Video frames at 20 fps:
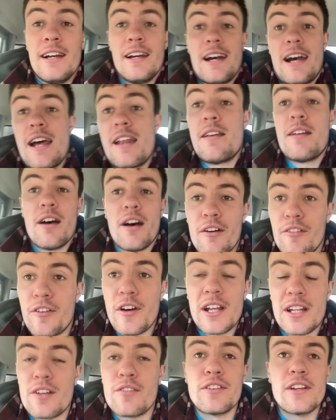and
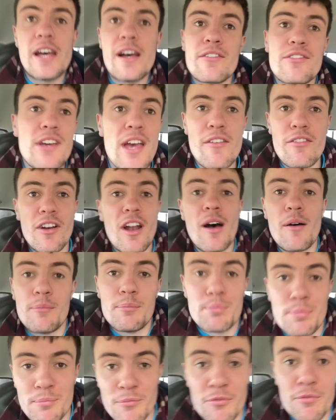effectively I've given up
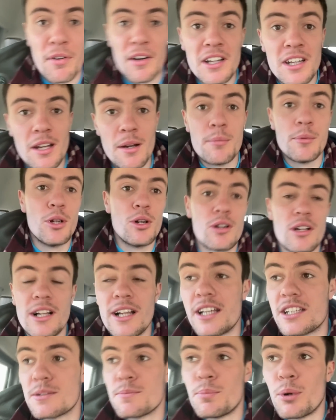finding them locally.
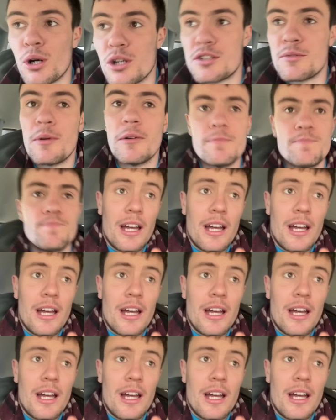It's impossible.